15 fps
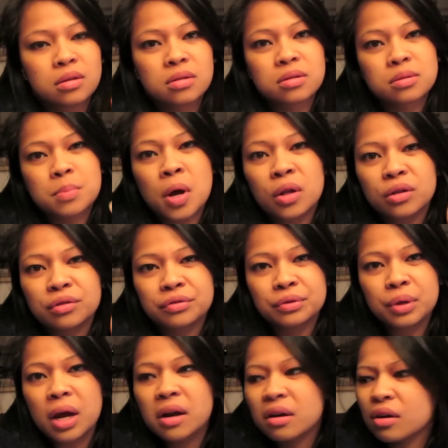smaller
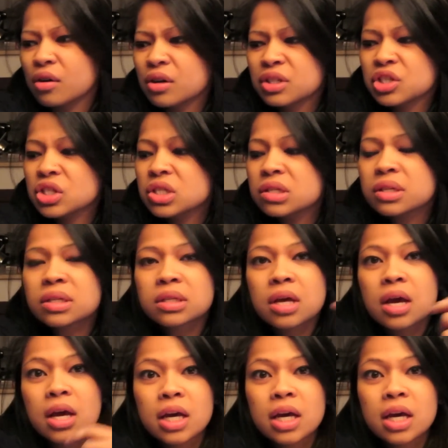food. I don't know. It just looked,